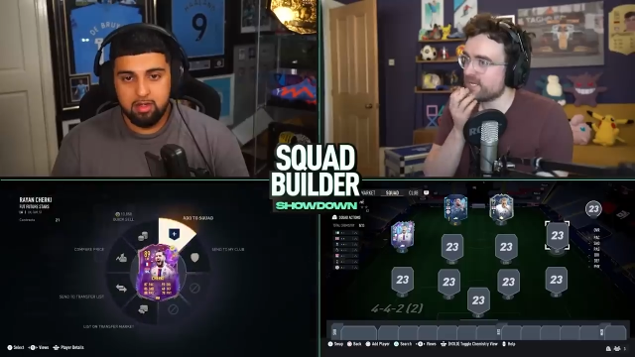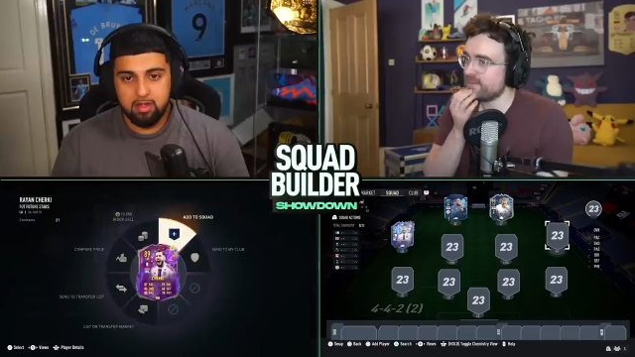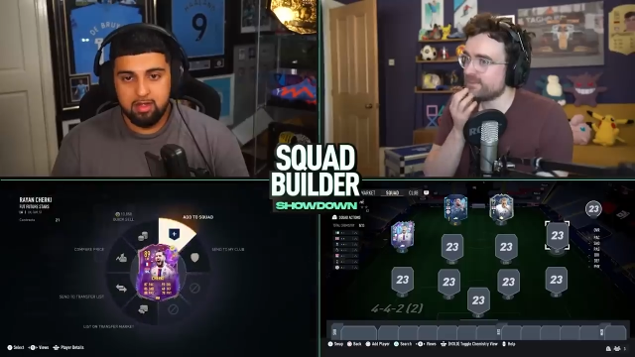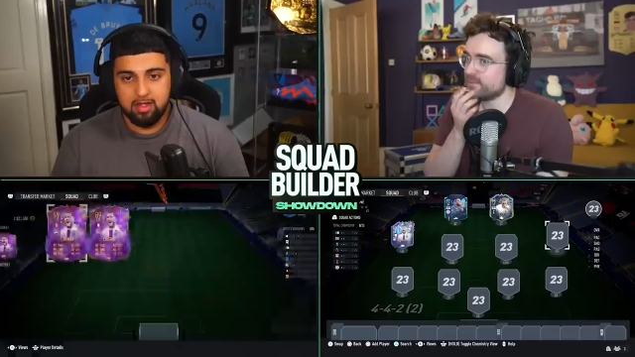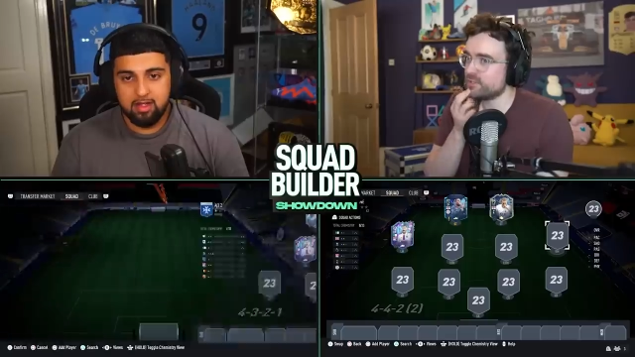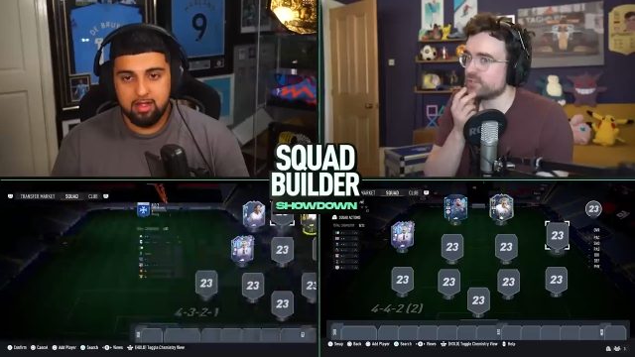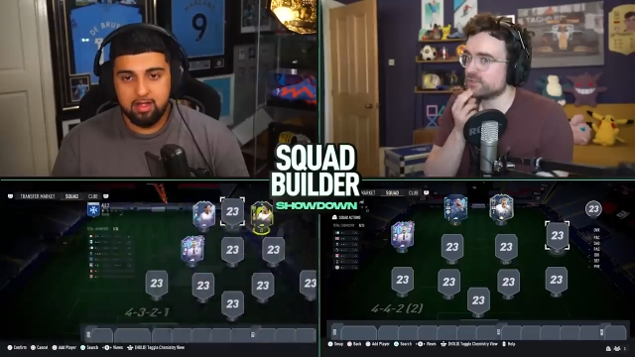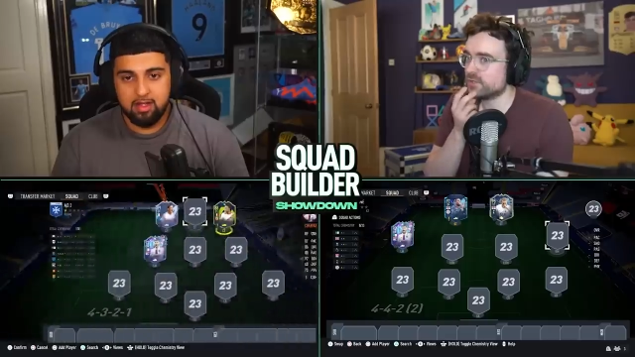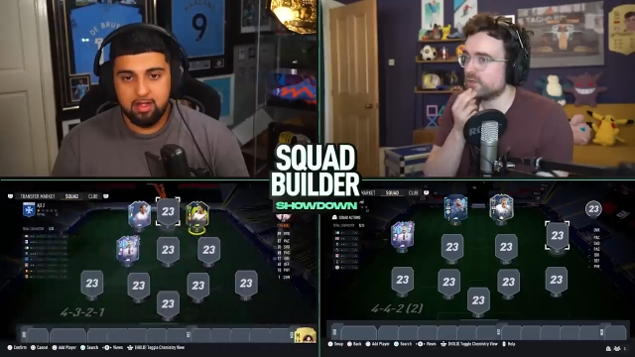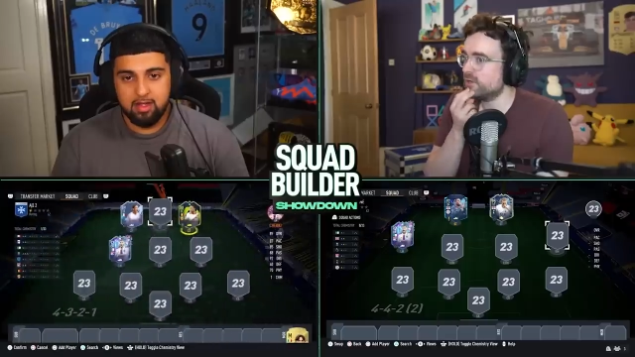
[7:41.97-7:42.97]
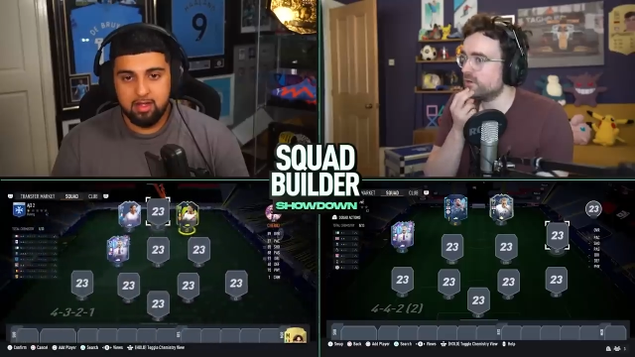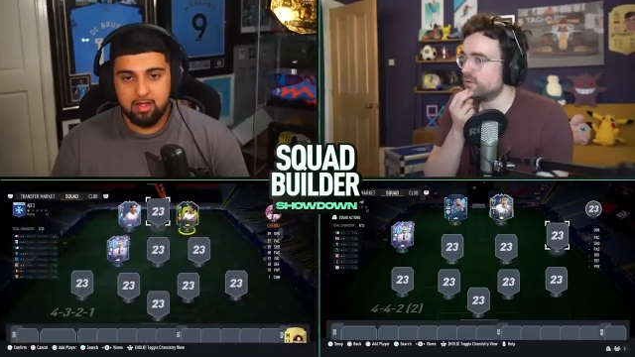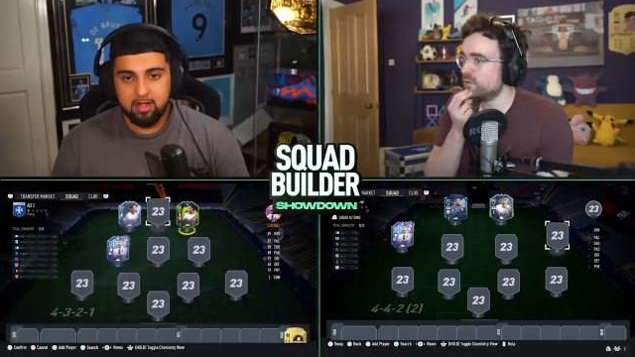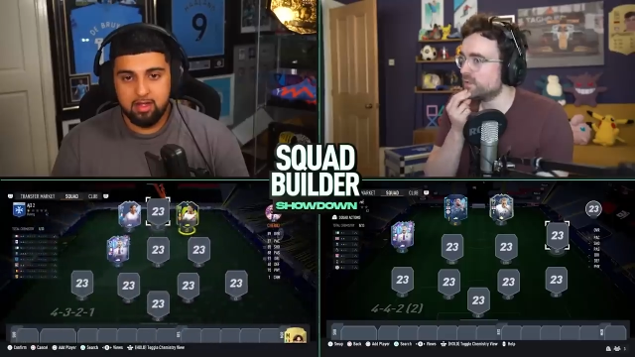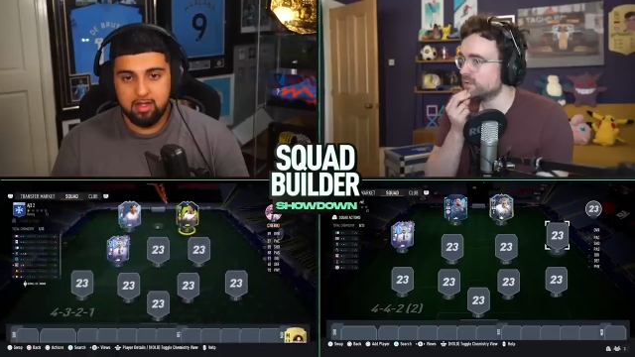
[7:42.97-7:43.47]
Speaker 1: maybe we should
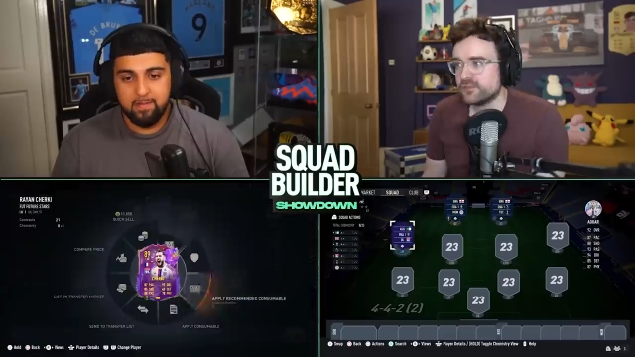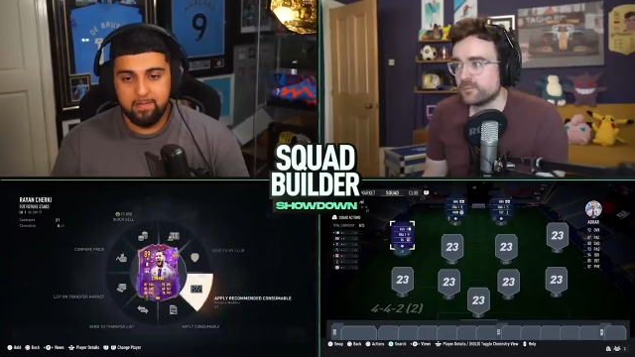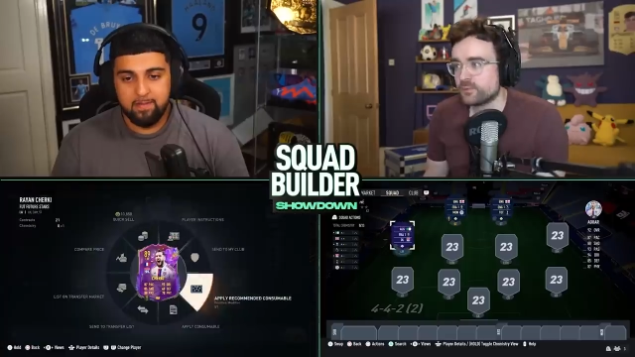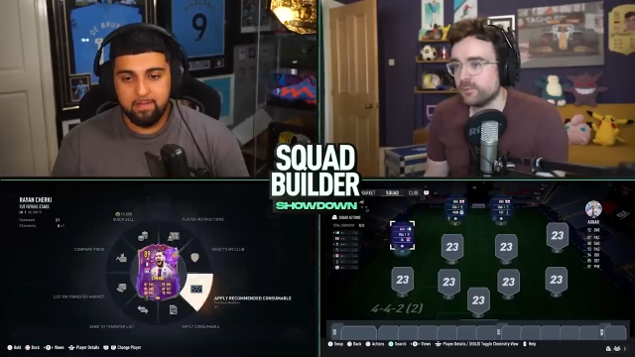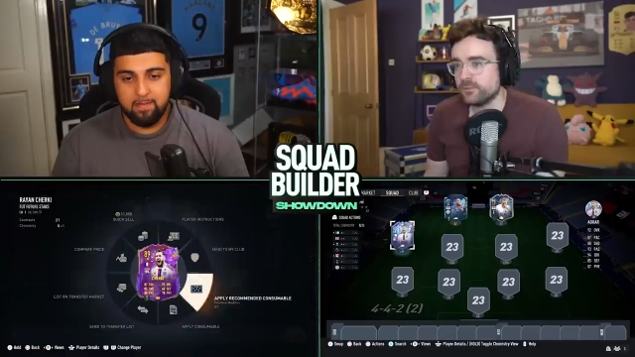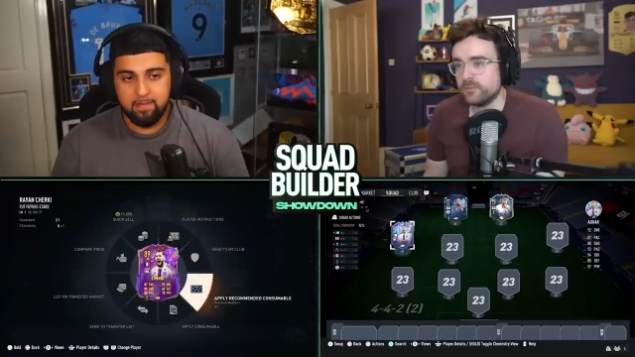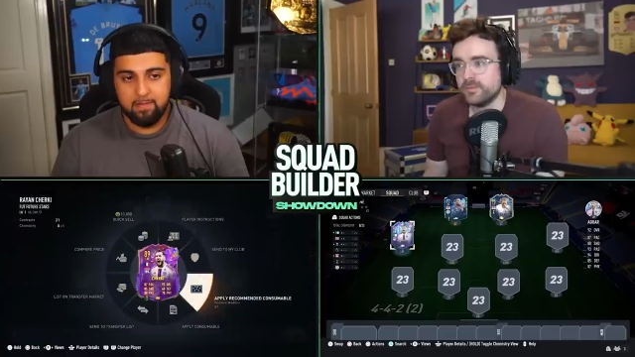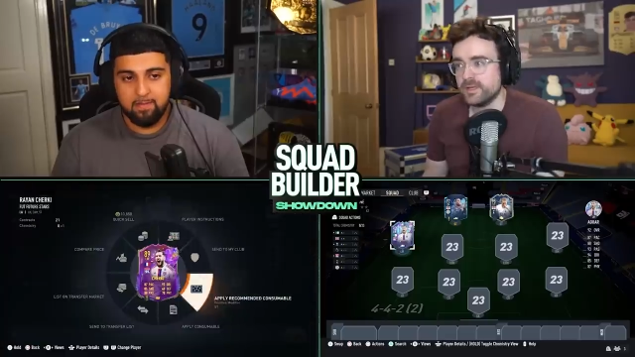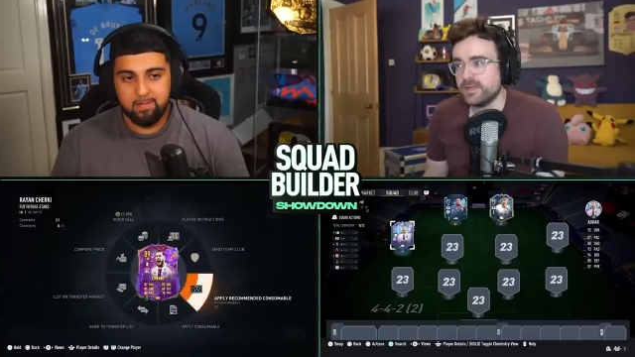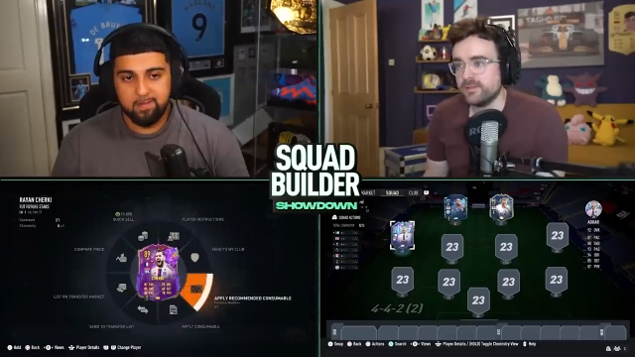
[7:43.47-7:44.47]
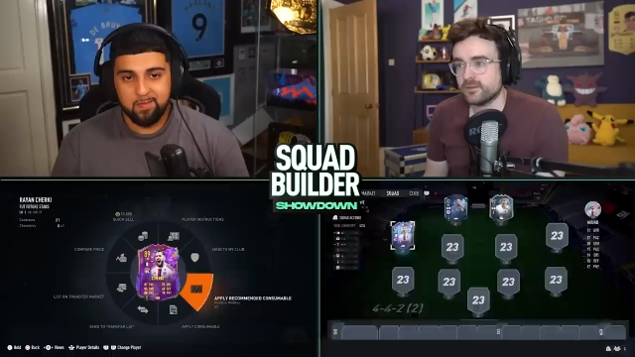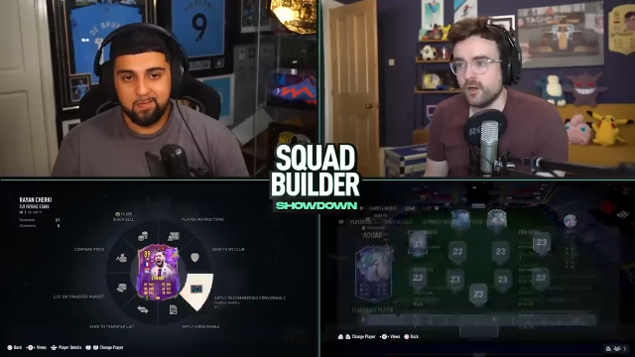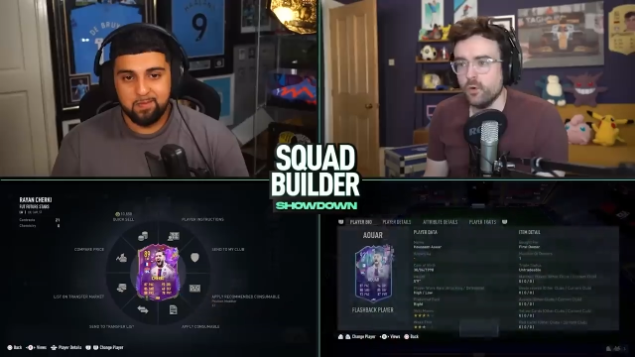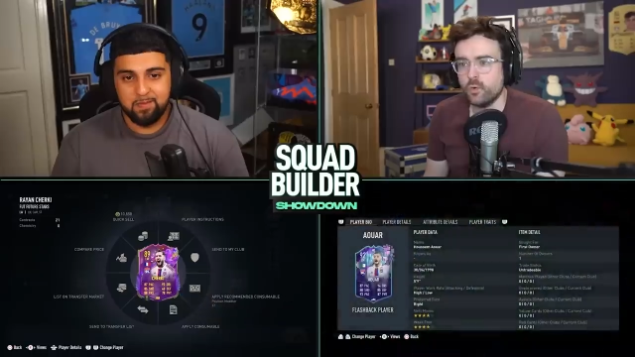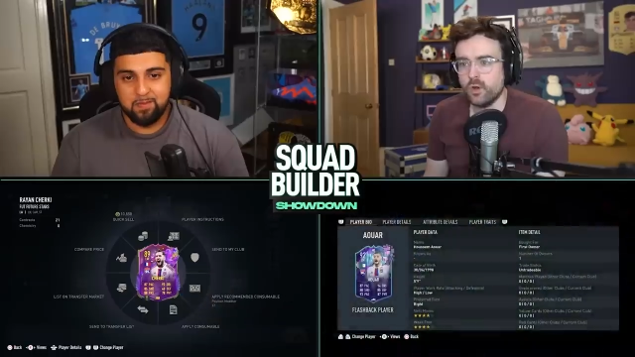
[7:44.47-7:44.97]
go... The problem is...
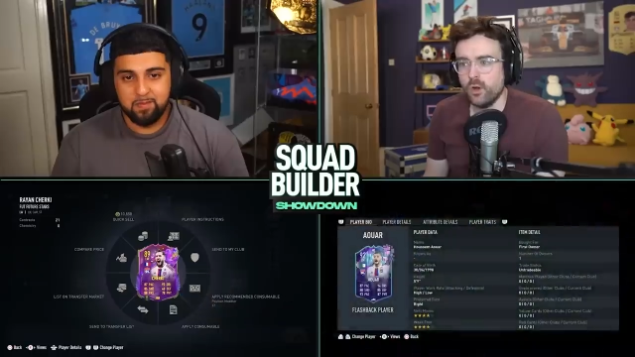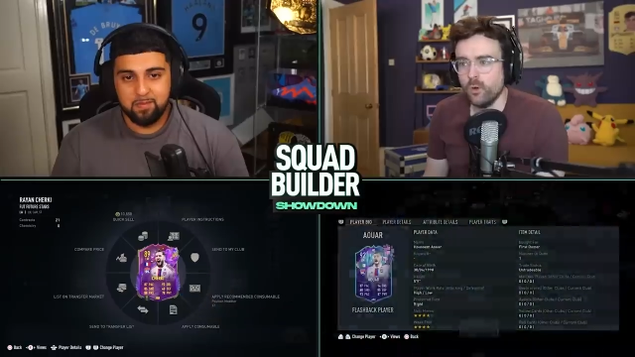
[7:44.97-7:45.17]
Oh!